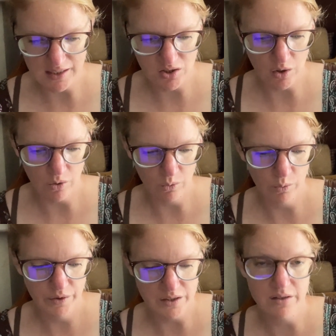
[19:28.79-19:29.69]
so
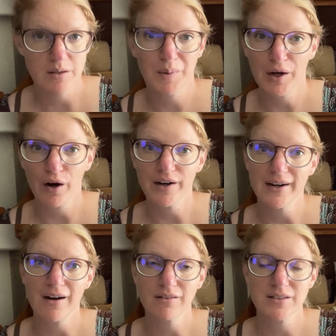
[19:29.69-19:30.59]
this is in my cart
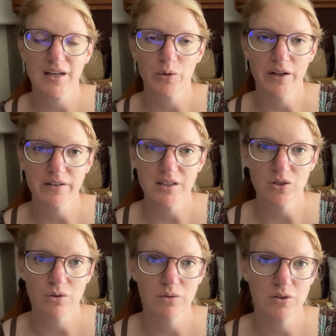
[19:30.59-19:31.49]
now because I would like
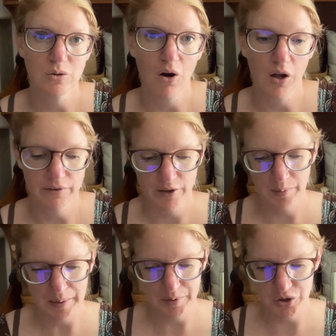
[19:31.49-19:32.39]
to do all of her
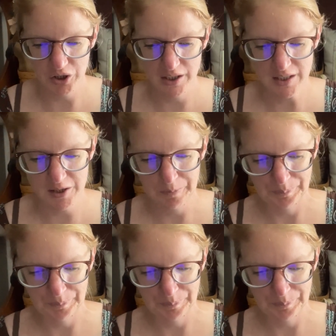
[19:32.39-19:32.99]
babushkas.